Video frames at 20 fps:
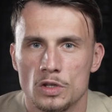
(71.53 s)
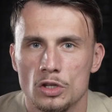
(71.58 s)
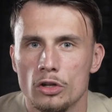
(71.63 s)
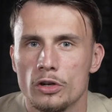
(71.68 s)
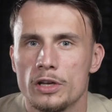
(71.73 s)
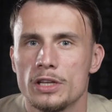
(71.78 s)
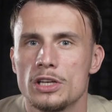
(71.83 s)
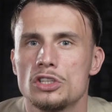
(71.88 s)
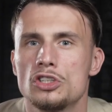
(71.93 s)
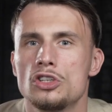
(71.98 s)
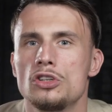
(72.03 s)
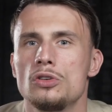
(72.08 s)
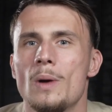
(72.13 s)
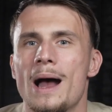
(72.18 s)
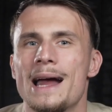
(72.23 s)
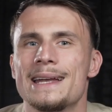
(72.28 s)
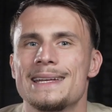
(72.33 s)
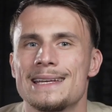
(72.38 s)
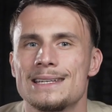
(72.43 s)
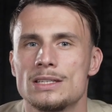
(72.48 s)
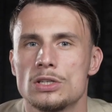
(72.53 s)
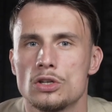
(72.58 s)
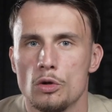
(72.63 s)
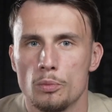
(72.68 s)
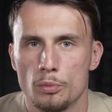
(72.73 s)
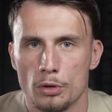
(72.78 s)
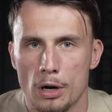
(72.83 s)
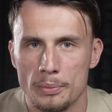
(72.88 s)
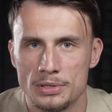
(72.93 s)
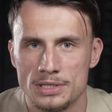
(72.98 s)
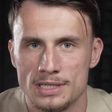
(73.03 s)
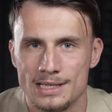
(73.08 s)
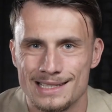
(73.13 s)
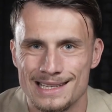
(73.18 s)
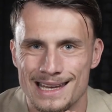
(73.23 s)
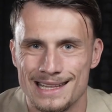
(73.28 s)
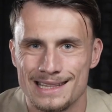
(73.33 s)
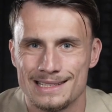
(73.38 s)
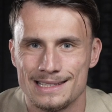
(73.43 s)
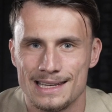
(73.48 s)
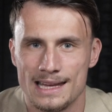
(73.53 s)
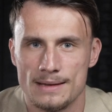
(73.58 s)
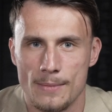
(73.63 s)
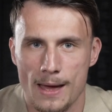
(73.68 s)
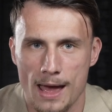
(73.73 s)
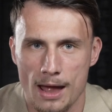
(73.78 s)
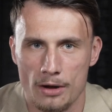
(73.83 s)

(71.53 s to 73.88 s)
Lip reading: you're looking at 2 identical properties in the same